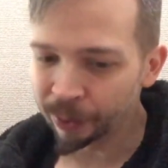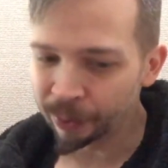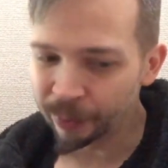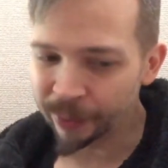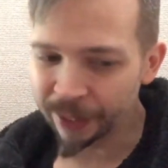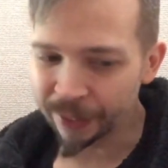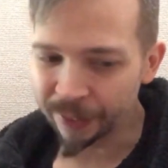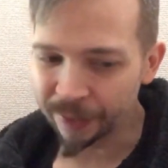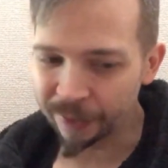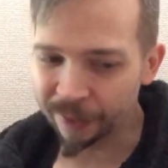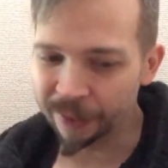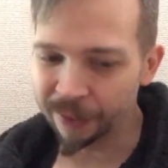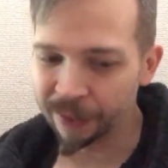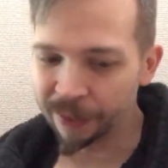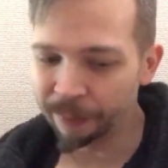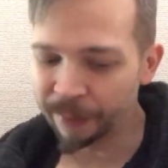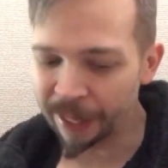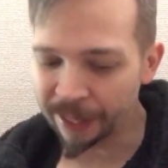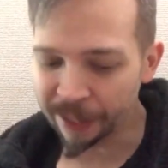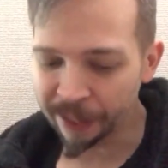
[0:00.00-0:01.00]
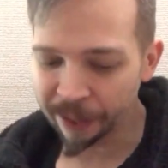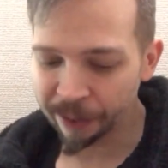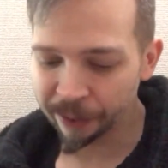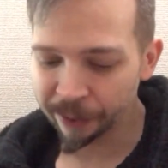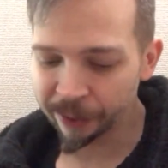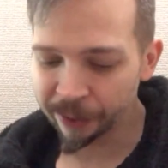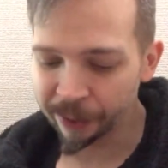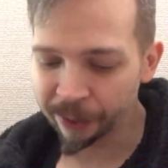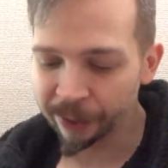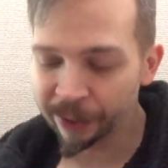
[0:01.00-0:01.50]
who is the main
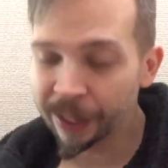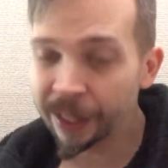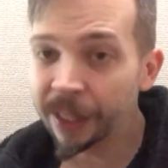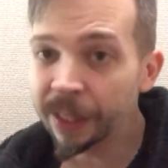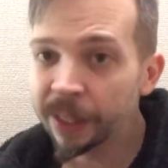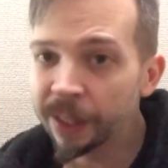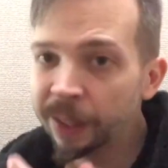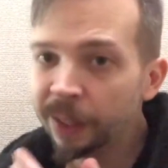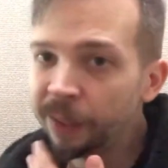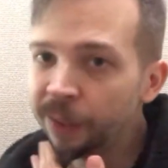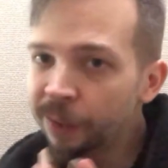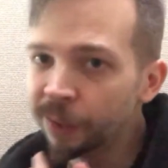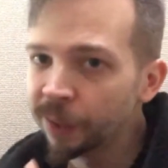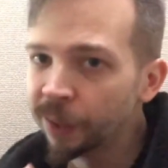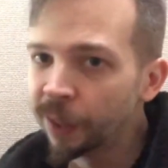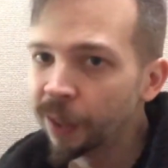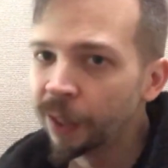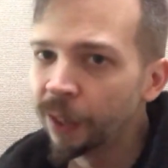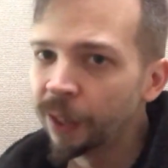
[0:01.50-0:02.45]
character. He is,